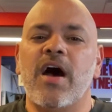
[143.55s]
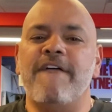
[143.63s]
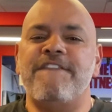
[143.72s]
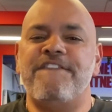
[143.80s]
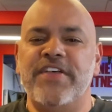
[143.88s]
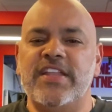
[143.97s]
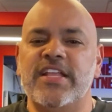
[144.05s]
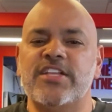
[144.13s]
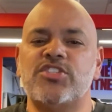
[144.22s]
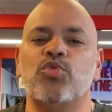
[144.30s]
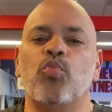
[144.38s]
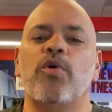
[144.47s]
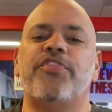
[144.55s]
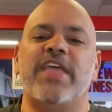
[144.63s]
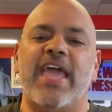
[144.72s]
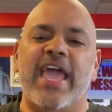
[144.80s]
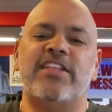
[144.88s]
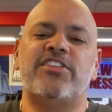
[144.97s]
of fitness with
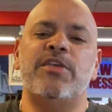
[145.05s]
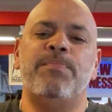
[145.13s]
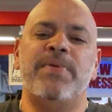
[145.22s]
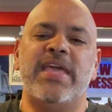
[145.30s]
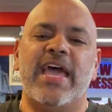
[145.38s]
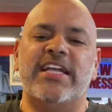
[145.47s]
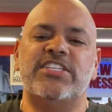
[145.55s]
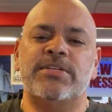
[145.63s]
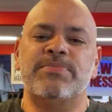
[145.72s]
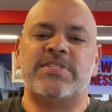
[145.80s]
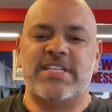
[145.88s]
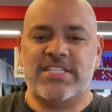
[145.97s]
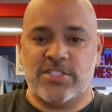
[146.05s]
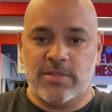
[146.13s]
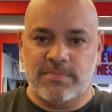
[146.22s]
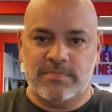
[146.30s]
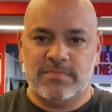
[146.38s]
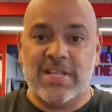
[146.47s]
the ATB at Gym system.
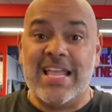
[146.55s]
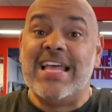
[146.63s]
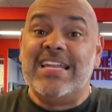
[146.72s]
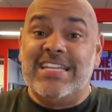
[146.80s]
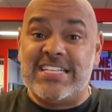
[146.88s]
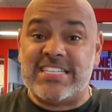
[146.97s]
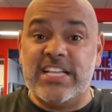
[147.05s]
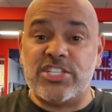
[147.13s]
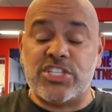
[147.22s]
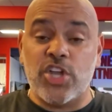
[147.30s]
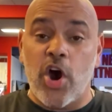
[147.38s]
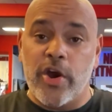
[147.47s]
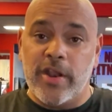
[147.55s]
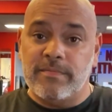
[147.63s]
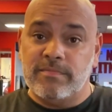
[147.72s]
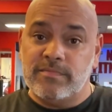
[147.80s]
Let's get started.